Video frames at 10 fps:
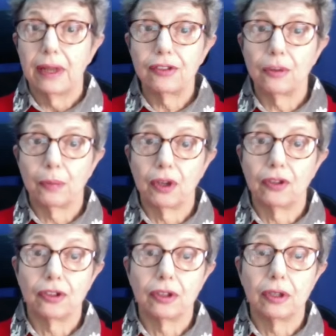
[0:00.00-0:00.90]
That's the
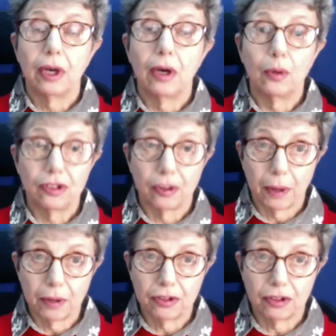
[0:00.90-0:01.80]
person who is
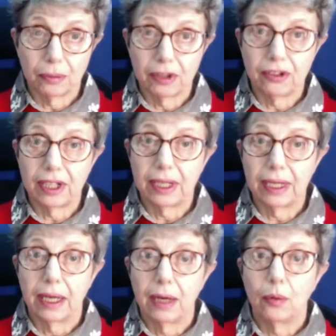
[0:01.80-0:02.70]
supposed to be
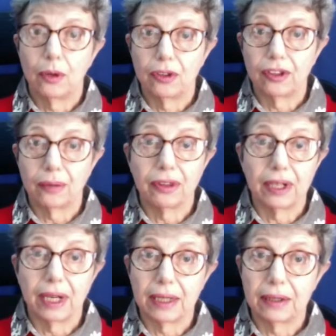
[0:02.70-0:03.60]
dealing with
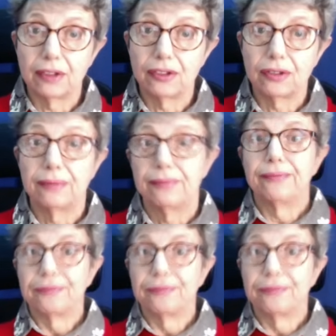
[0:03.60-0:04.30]
something like this,